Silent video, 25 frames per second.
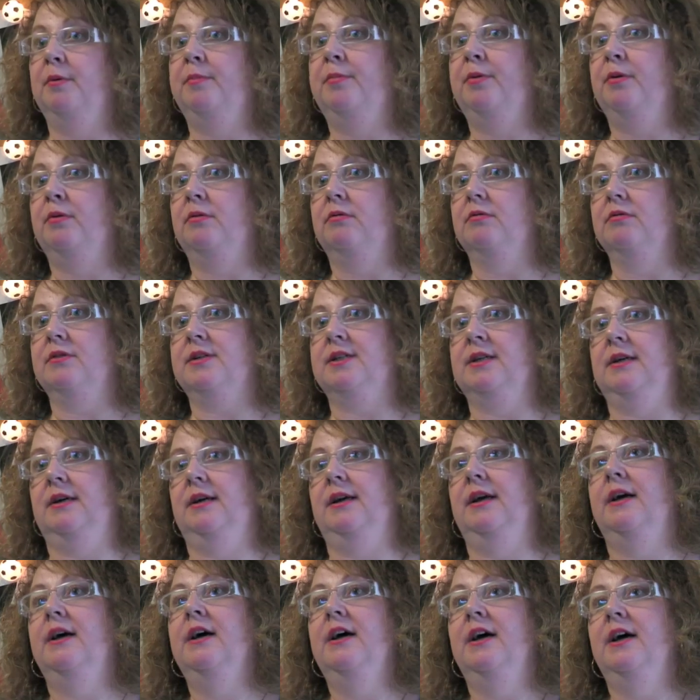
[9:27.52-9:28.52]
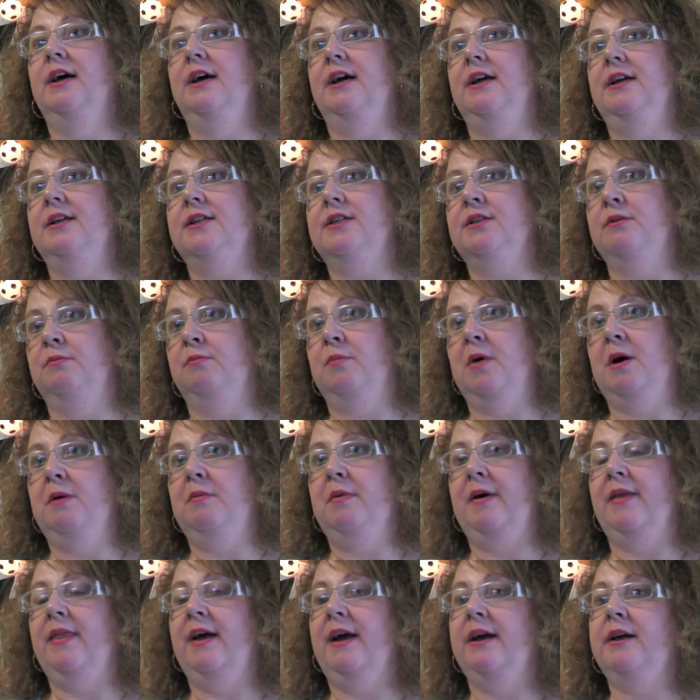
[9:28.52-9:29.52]
palsy. It's somewhere
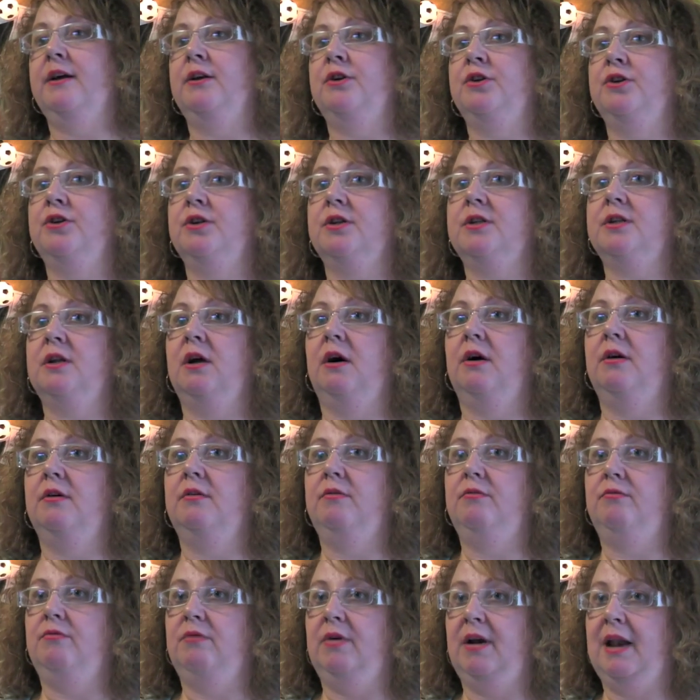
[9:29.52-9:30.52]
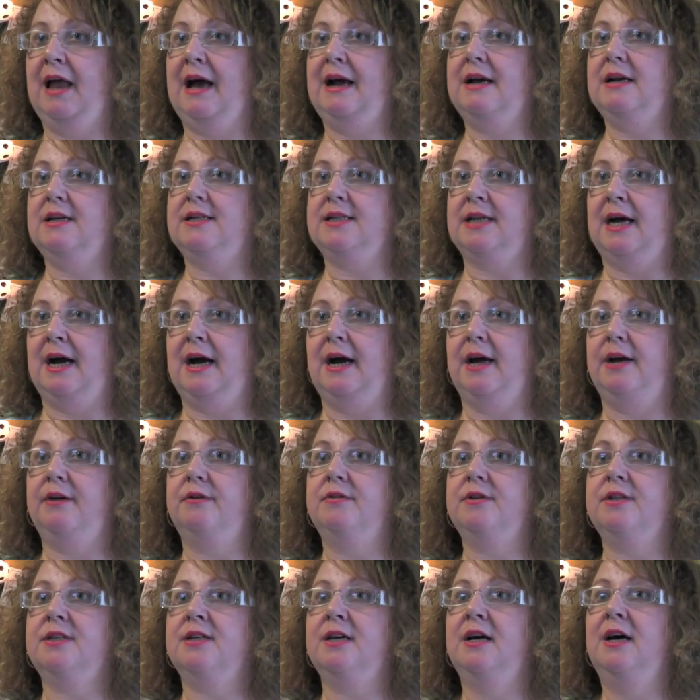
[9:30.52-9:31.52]
where they can just like relax
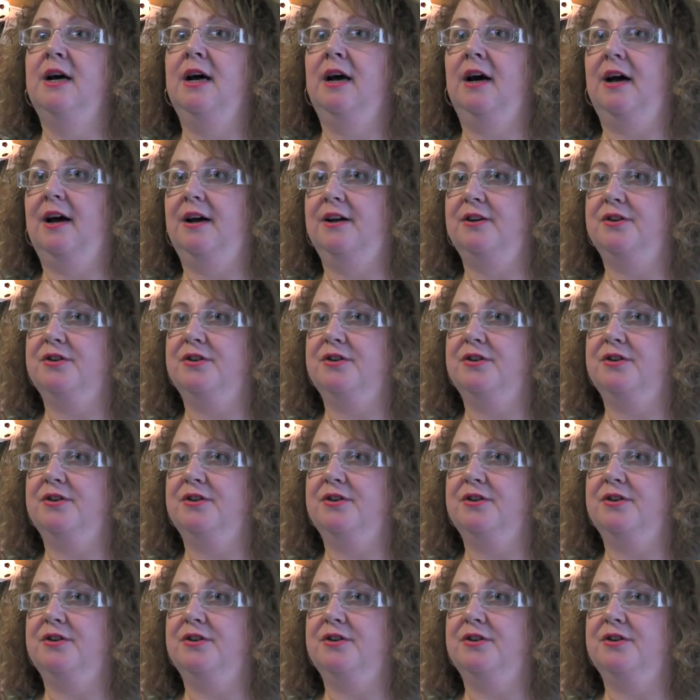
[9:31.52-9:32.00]
out and